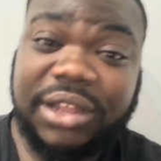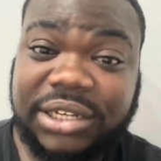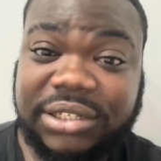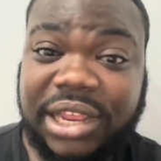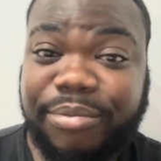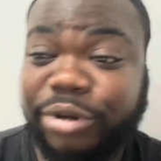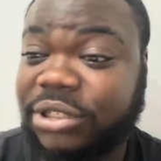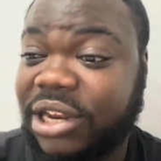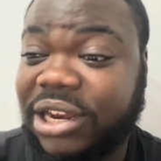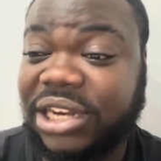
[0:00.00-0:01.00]
because in
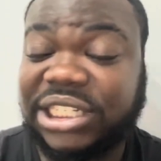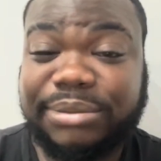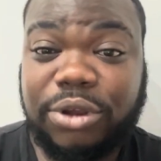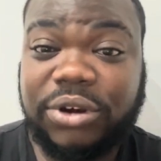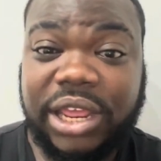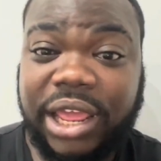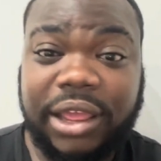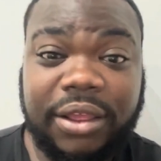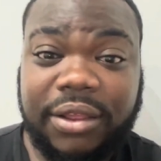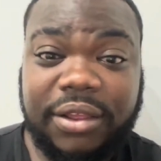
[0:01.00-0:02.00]
Brixton I can actually smell the air.